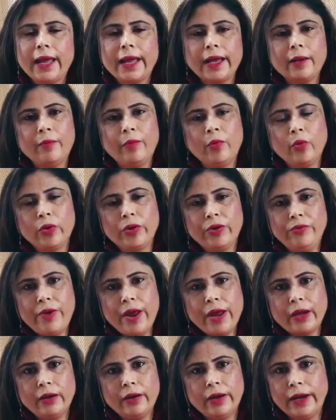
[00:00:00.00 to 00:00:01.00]
like a broken
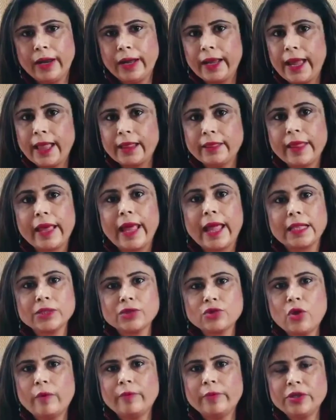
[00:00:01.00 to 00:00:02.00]
record, and again, they can't
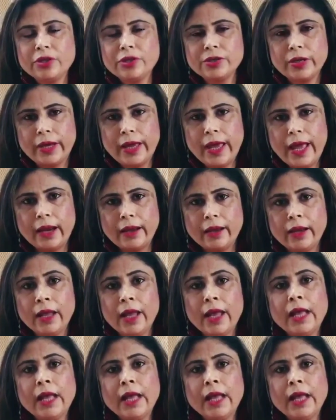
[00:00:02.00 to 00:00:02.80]
stop it again.